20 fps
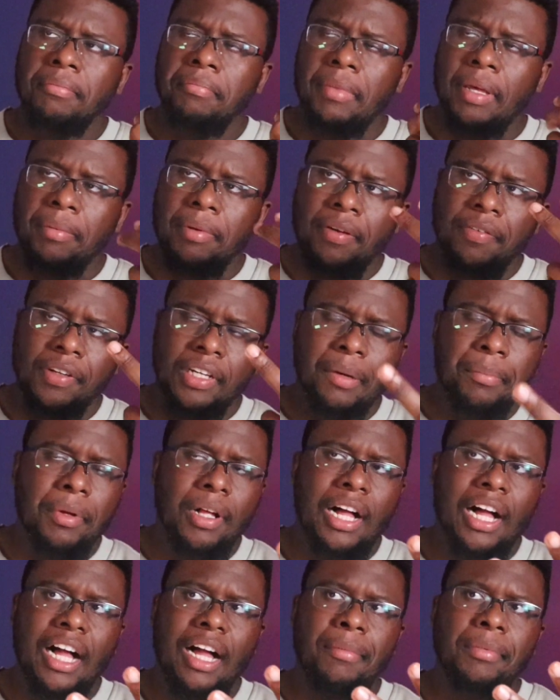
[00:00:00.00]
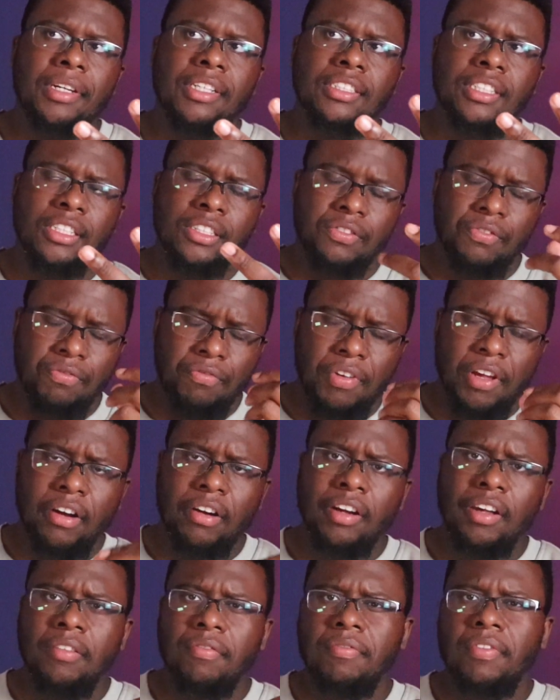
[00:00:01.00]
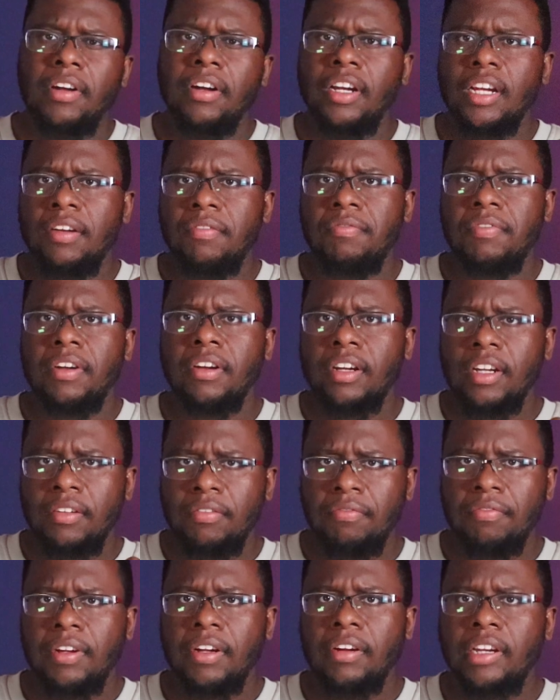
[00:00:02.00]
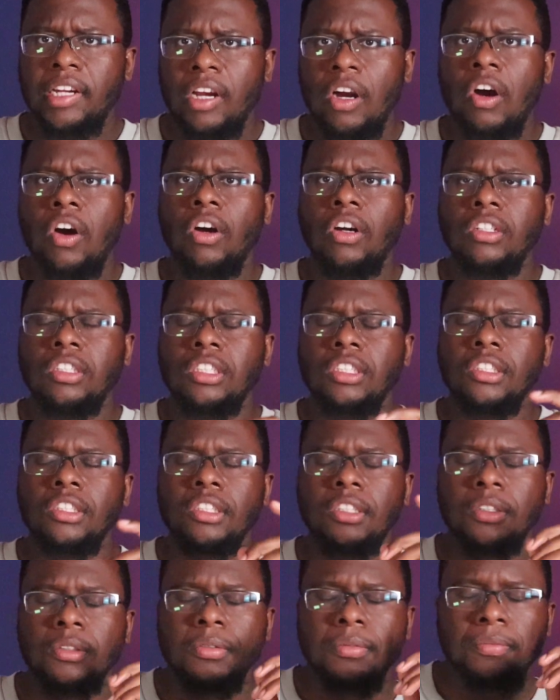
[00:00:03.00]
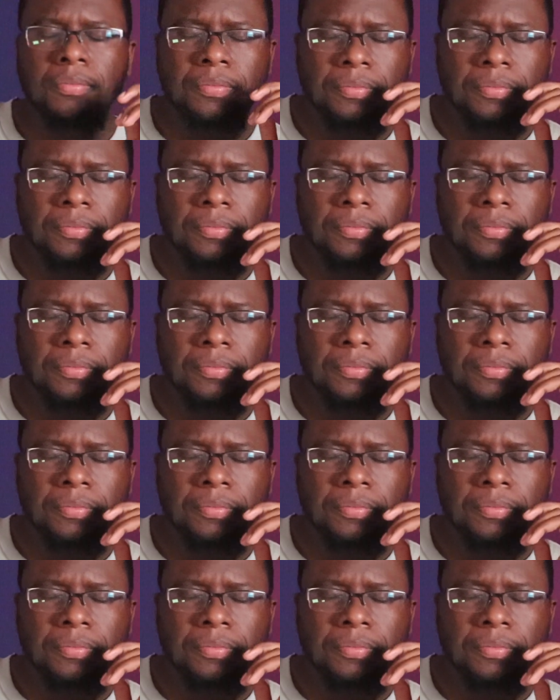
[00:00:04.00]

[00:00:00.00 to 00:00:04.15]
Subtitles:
maybe you have a couple hobbies, it's very, very, very, very hard to do.